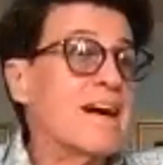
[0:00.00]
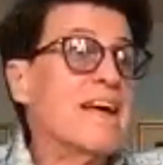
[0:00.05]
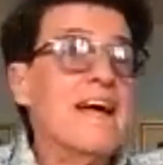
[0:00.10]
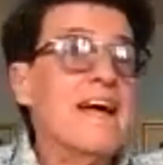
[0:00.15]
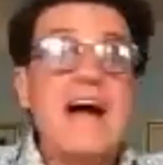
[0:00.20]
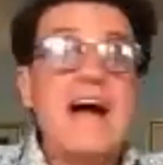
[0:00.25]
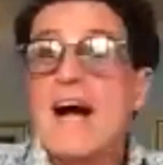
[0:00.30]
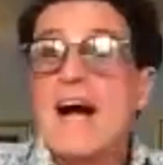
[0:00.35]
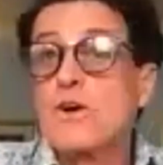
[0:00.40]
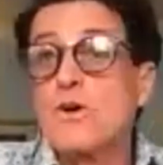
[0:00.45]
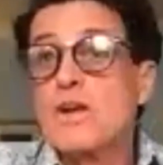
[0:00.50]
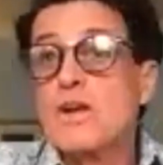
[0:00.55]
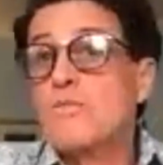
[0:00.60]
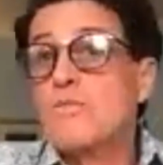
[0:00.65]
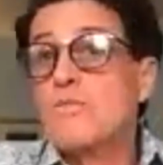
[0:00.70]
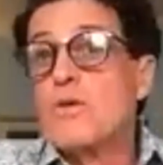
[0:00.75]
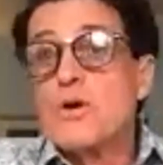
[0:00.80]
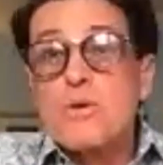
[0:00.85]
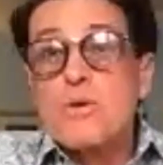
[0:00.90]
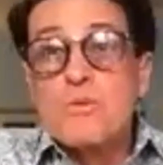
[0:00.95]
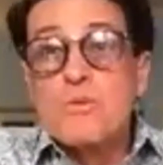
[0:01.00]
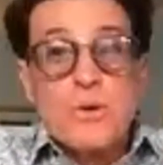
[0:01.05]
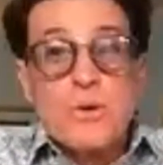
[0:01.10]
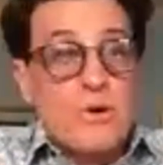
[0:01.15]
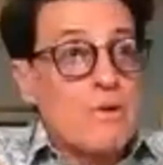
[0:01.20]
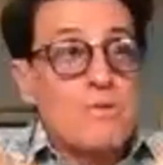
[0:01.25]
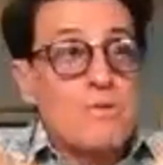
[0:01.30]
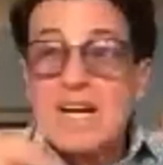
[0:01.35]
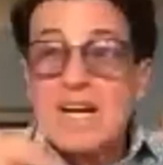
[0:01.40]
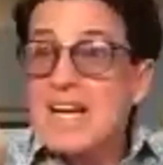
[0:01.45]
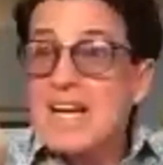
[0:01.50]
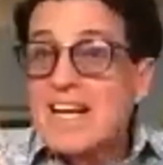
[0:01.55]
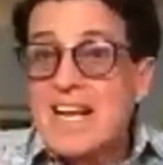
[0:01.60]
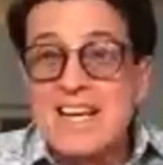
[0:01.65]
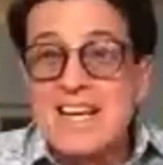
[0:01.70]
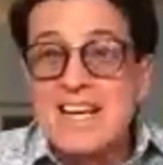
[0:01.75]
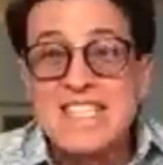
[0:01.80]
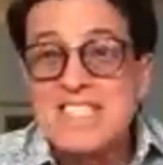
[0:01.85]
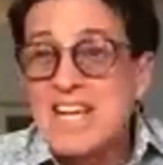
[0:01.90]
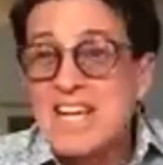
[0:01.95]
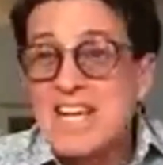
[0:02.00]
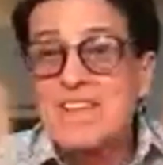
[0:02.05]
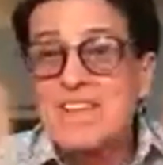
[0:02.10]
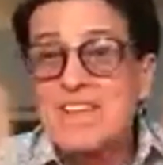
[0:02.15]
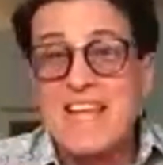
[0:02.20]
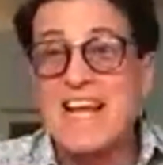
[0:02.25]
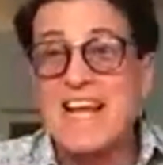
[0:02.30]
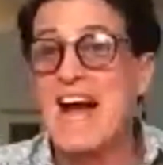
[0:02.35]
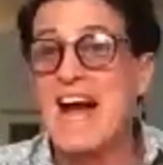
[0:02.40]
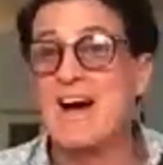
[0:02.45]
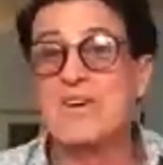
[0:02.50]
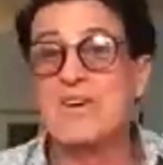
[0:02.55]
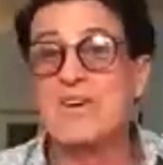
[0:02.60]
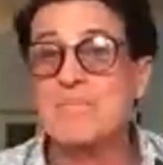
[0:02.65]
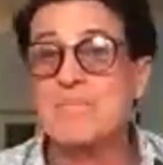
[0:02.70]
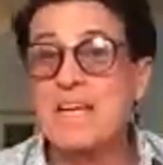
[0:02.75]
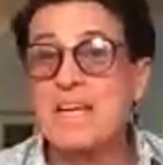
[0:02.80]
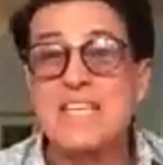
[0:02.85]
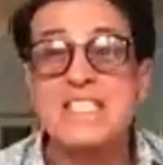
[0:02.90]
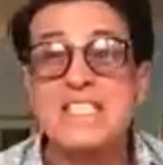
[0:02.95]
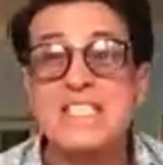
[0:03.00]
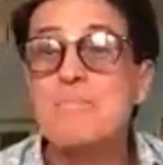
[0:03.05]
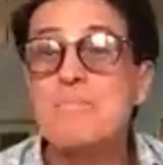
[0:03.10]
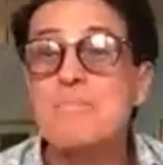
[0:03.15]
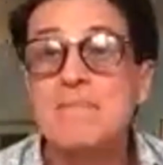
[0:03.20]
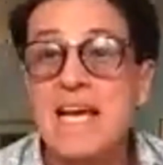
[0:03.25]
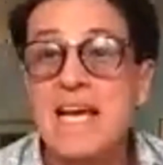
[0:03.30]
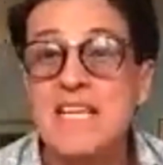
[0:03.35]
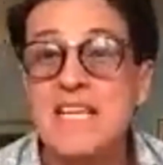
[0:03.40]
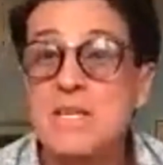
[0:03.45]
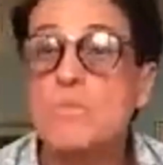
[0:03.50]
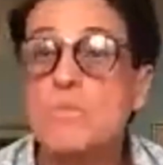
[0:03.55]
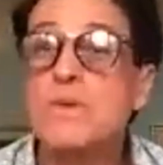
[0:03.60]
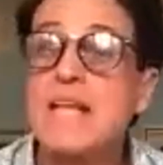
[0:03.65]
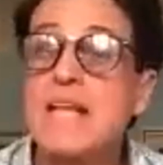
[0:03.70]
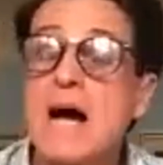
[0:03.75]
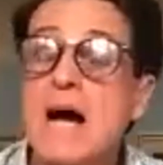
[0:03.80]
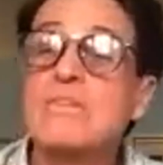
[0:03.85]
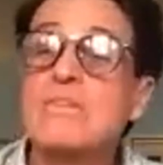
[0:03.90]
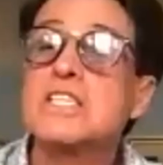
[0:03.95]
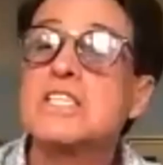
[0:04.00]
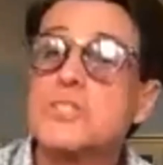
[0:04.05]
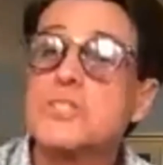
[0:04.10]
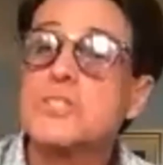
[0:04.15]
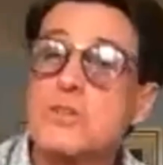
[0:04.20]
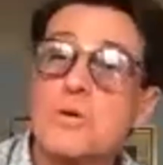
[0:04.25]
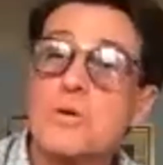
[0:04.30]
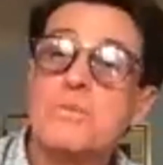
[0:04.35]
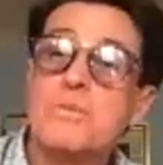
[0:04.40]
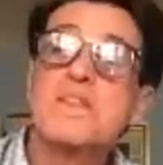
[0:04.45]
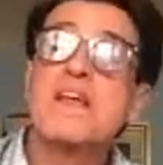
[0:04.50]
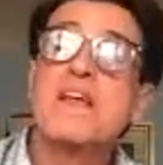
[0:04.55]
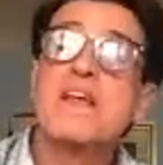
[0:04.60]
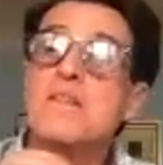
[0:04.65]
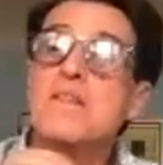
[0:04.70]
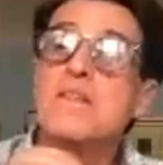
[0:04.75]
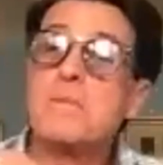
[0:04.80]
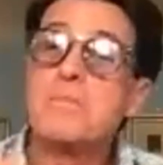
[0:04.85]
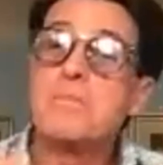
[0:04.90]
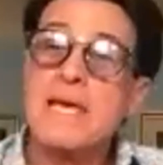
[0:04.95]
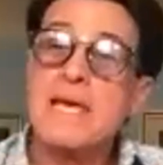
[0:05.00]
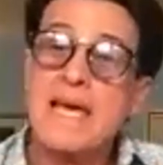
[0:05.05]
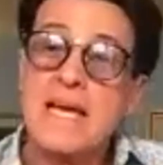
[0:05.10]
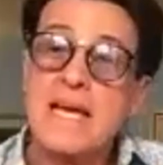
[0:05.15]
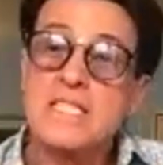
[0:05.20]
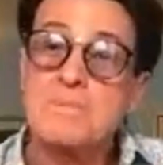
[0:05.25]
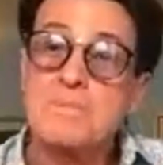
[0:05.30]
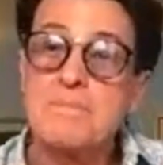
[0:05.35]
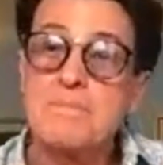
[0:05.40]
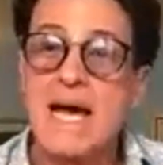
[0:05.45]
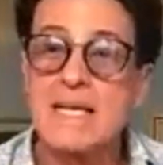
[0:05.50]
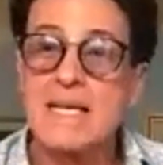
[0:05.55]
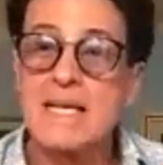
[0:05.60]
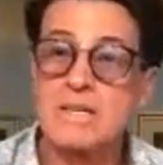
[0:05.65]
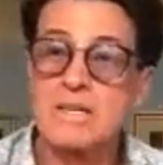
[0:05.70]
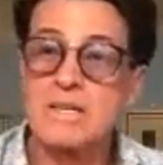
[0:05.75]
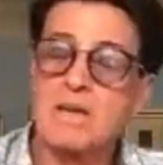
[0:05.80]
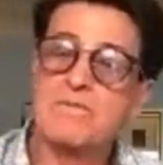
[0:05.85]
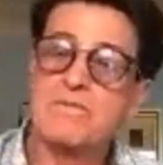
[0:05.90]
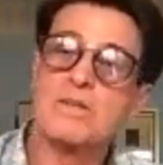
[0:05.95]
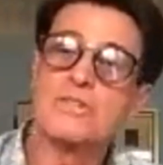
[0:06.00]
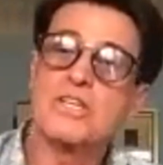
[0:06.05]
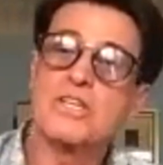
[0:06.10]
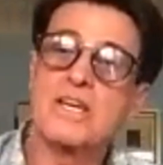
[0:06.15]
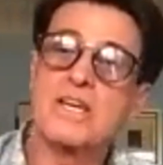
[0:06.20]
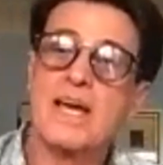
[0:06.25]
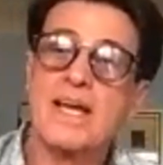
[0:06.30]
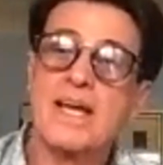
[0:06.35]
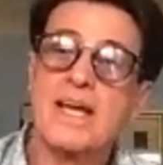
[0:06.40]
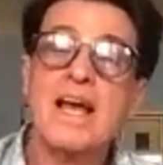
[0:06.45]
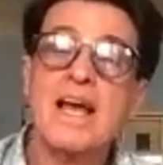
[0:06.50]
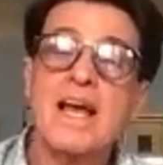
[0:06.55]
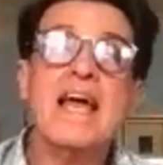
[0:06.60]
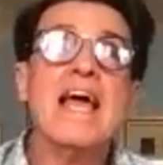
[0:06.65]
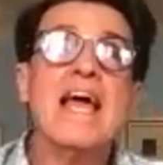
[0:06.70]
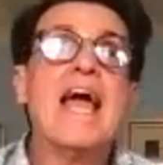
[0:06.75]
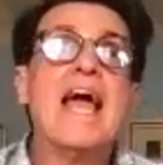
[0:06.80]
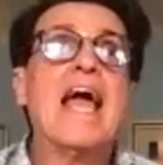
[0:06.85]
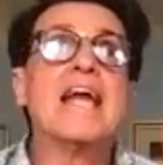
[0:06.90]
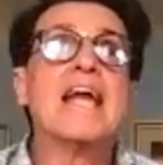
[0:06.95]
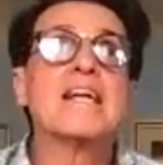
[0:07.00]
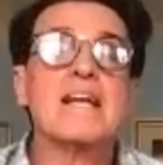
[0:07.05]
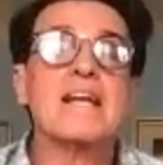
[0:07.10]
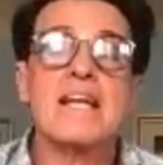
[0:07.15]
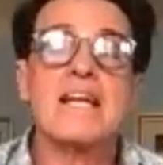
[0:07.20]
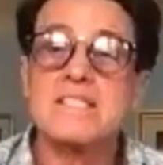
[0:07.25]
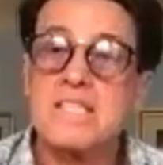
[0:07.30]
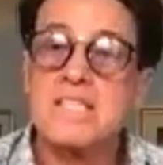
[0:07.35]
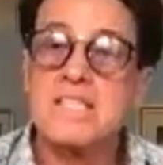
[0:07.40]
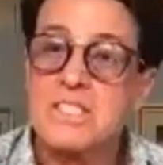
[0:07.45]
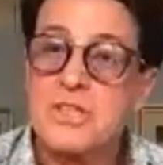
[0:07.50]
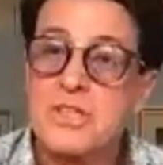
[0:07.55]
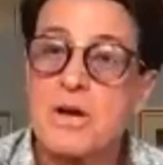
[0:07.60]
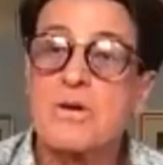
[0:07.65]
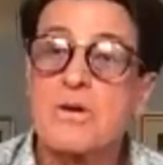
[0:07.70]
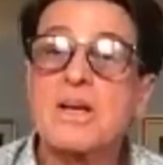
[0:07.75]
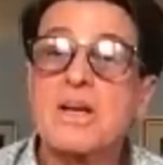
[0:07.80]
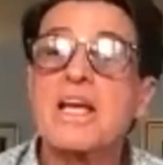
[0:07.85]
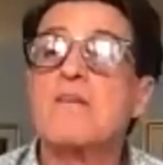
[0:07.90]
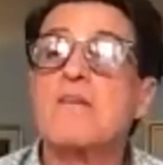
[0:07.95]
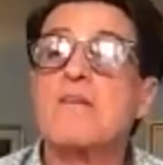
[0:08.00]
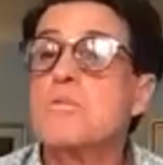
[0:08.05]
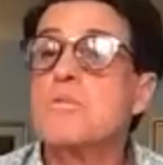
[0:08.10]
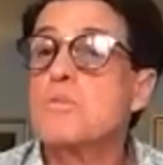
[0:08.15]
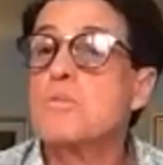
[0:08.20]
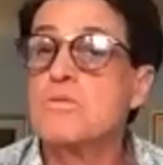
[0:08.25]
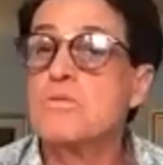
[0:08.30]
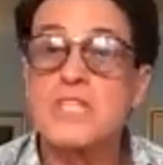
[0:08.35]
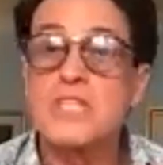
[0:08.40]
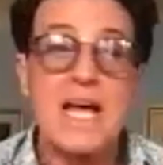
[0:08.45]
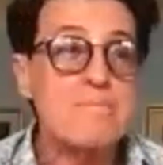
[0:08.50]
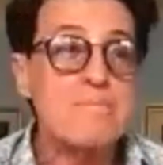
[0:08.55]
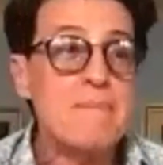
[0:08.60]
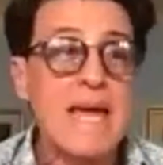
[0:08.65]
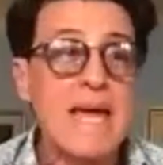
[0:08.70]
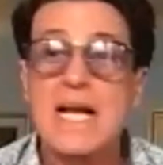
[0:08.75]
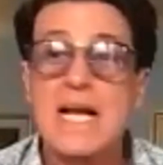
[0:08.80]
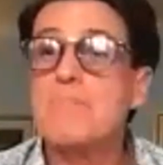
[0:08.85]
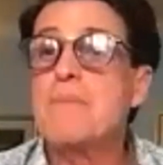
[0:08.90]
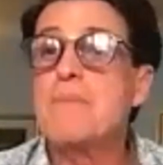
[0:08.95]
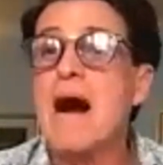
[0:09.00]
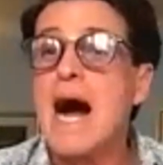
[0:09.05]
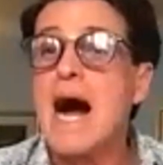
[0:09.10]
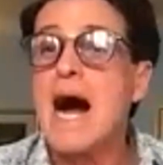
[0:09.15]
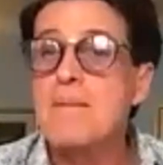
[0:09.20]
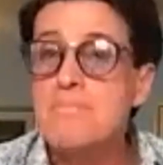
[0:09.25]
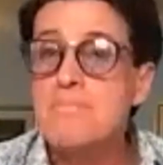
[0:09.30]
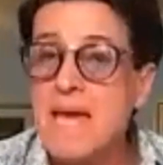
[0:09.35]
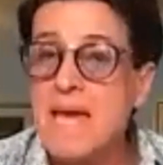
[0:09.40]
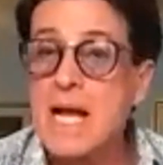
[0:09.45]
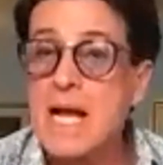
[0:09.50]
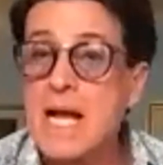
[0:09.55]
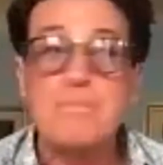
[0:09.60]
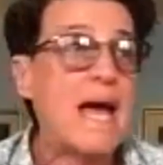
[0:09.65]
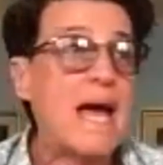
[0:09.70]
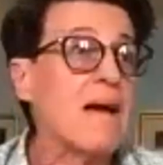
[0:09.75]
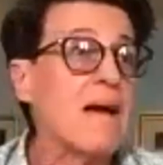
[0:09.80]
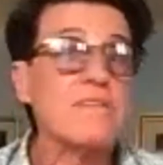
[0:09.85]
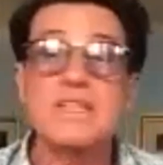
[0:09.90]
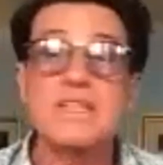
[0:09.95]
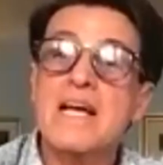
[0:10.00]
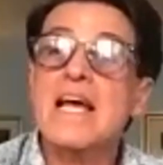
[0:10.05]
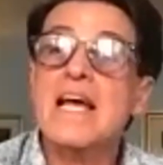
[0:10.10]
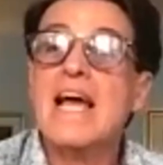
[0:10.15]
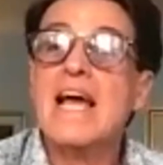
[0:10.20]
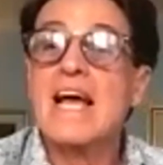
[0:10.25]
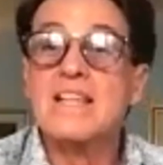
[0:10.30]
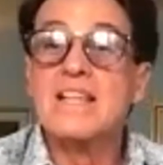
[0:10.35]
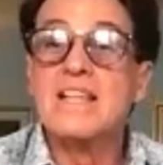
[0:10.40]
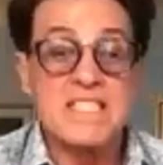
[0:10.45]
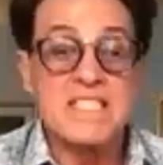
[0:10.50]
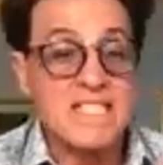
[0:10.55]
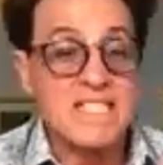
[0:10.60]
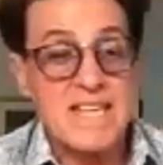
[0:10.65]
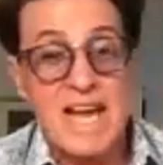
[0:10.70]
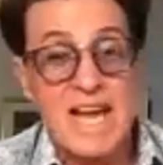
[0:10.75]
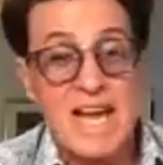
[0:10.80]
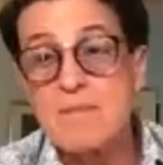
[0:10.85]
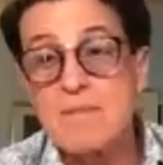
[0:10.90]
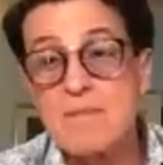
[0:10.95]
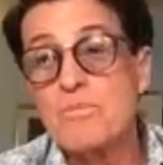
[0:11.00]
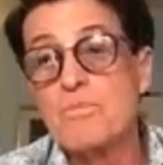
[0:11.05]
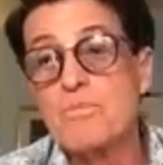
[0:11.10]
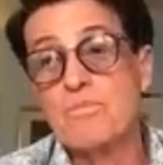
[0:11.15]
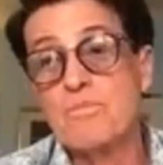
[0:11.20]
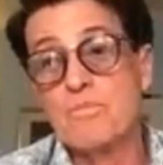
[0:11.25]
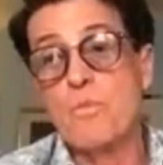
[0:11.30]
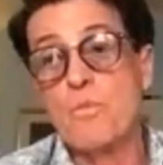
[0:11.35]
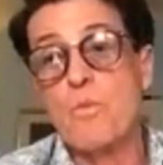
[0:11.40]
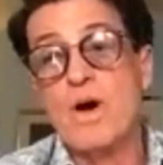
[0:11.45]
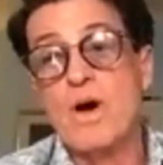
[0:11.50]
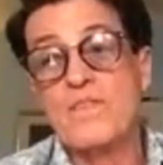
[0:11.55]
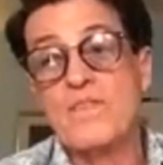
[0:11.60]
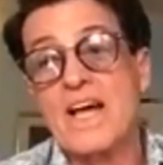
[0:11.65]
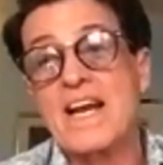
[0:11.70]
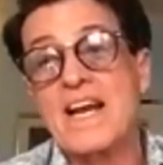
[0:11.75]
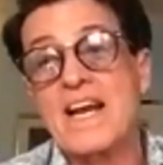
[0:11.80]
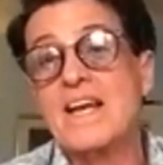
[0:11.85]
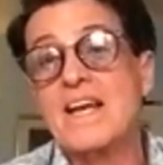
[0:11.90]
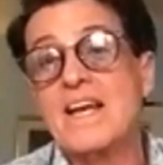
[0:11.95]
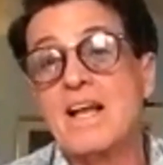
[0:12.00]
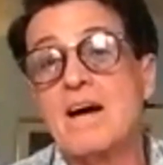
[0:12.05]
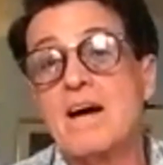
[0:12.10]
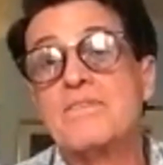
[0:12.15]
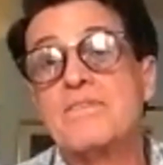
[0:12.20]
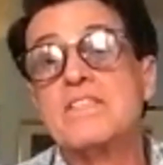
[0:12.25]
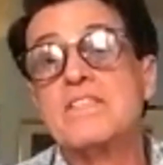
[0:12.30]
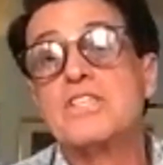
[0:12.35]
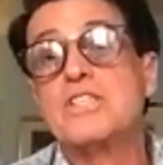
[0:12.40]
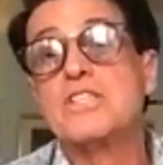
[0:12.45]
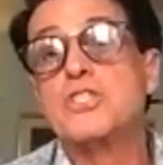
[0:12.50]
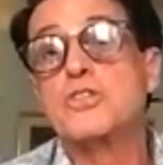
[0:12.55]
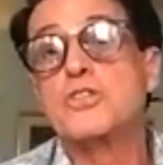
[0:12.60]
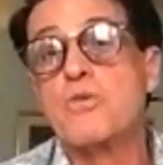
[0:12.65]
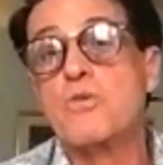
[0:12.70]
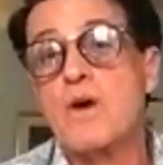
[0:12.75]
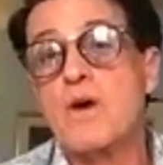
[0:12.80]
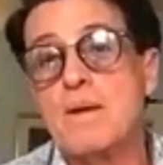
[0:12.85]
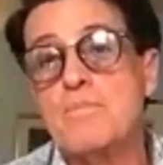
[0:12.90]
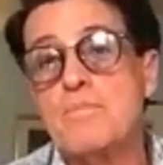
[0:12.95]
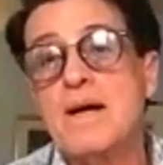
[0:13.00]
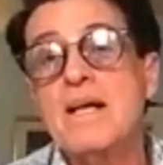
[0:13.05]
I call it Roto-Root. It really cleans everything out. I mean, it's amazing without disturbing the pH mantle of your skin. It cleanses thoroughly. It removes makeup, eye makeup, everything. And the second one that I love is the scrub.